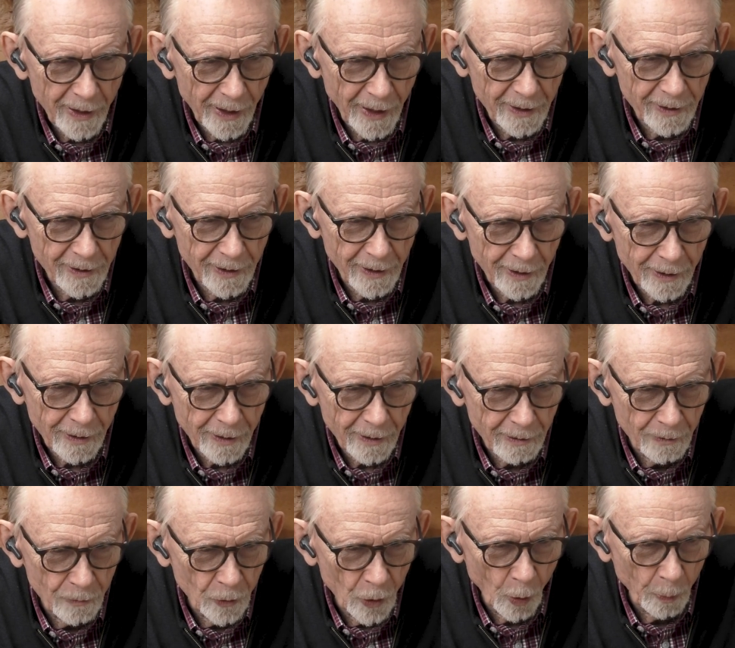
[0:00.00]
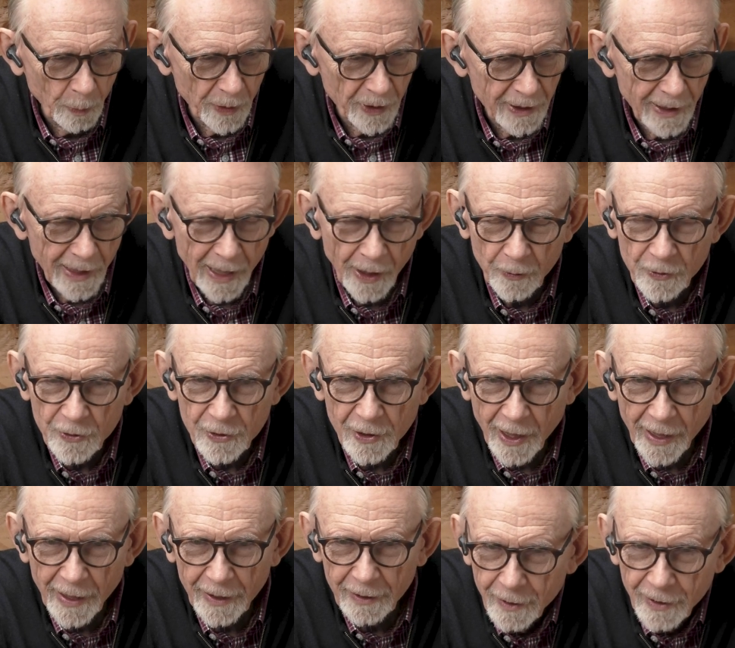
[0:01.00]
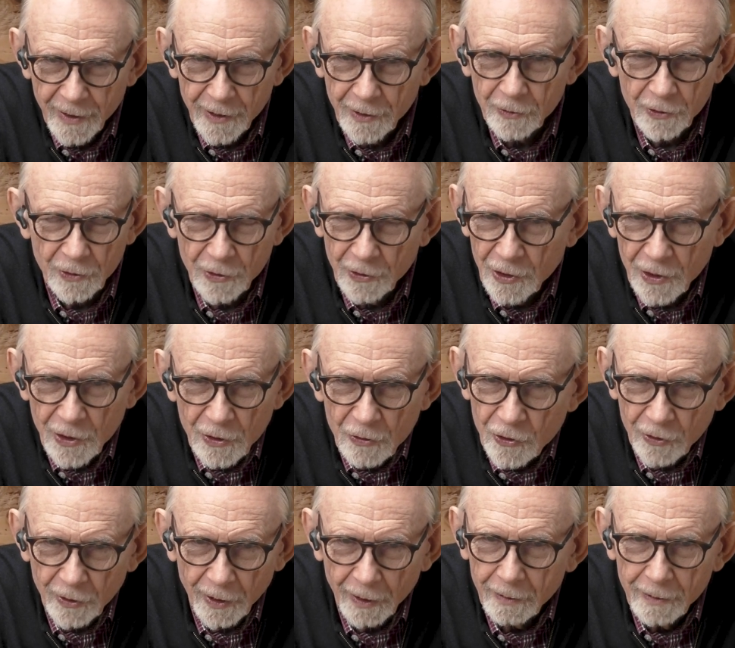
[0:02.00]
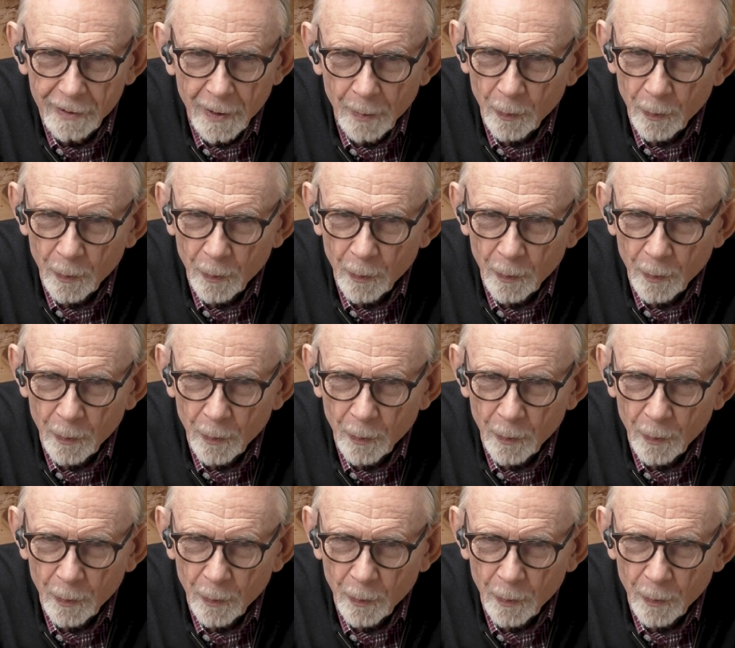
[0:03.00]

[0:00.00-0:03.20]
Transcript: I think nobody outside Indonesia